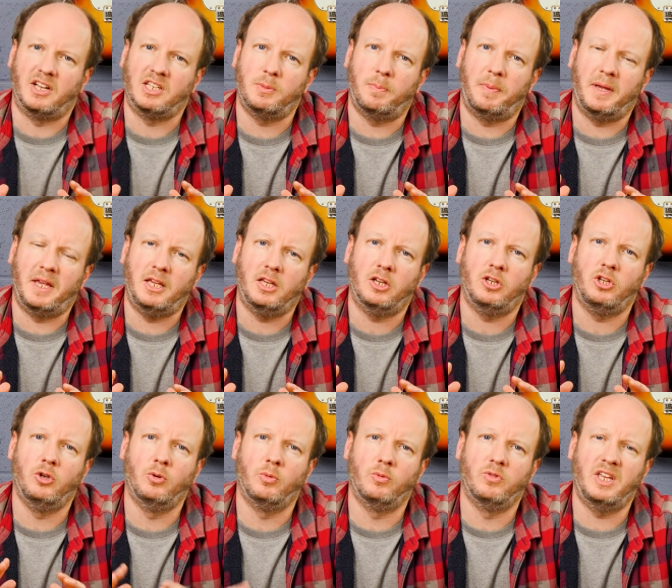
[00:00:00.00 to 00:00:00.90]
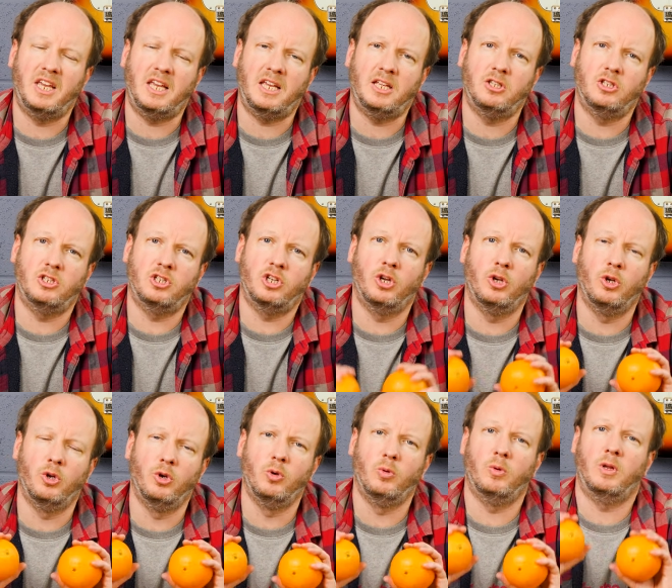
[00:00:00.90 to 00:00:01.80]
recipe, you'll need
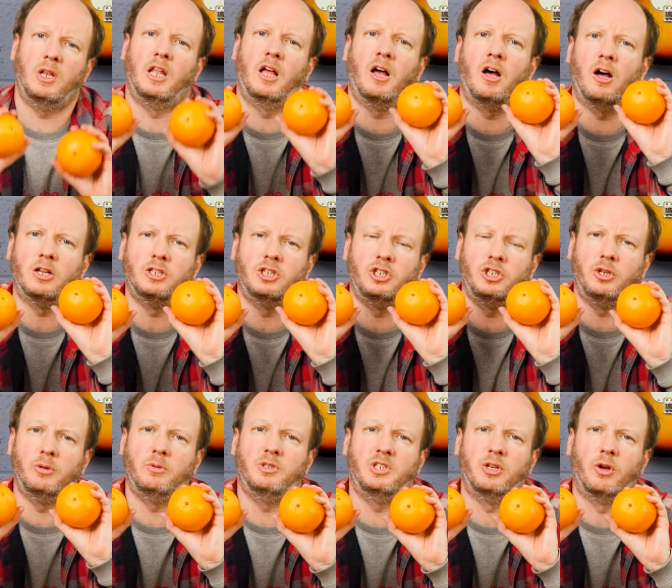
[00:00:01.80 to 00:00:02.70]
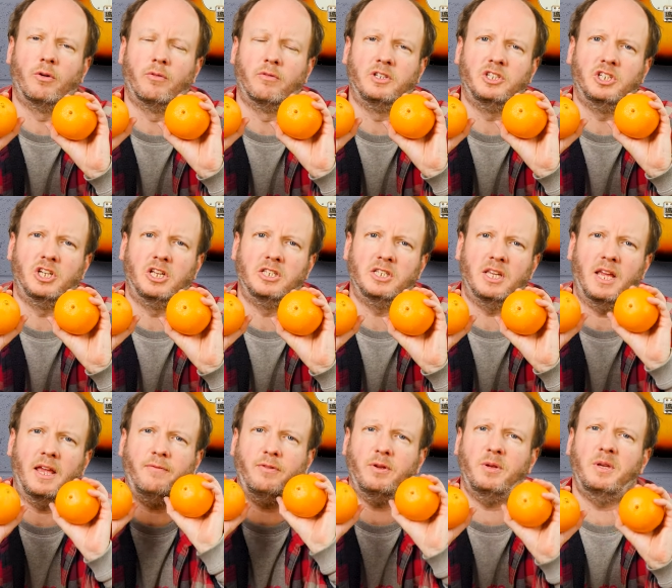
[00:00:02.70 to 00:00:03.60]
two large juicing oranges.
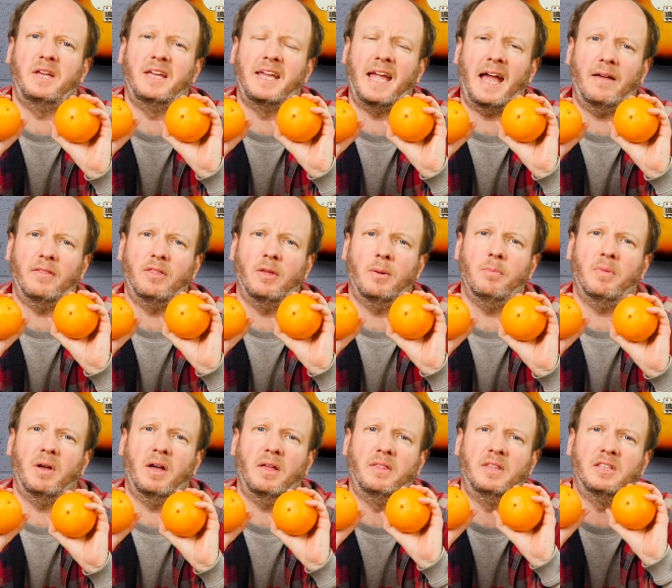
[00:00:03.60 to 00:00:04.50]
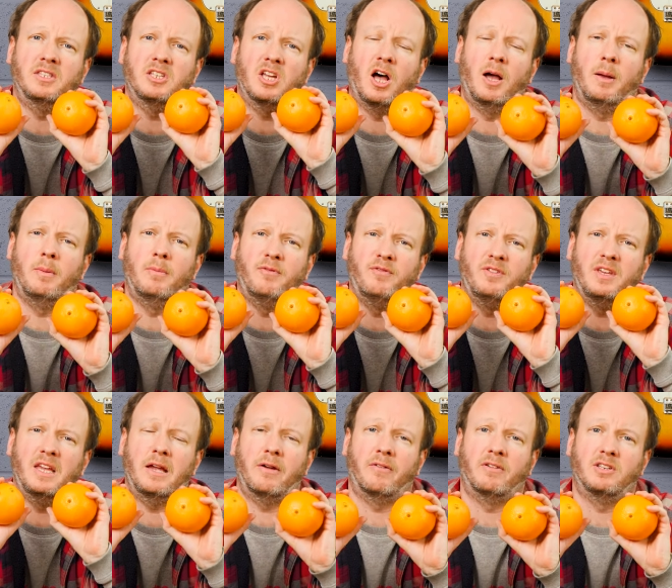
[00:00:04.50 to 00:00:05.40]
If you can get them and the time of
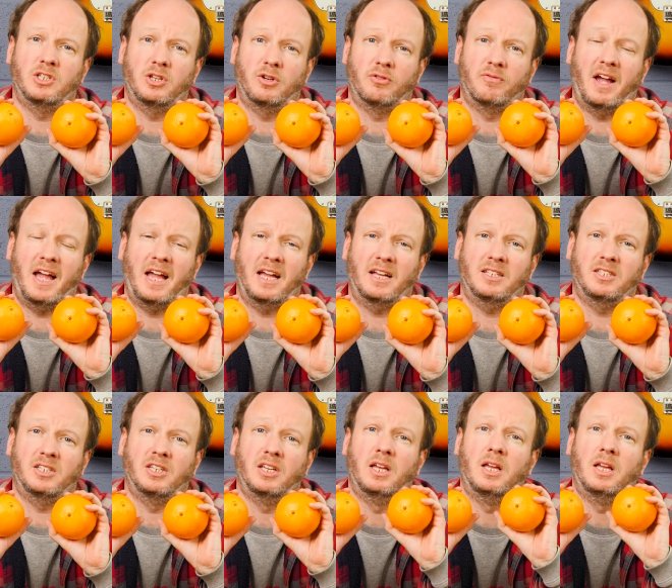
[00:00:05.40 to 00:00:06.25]
year is correct,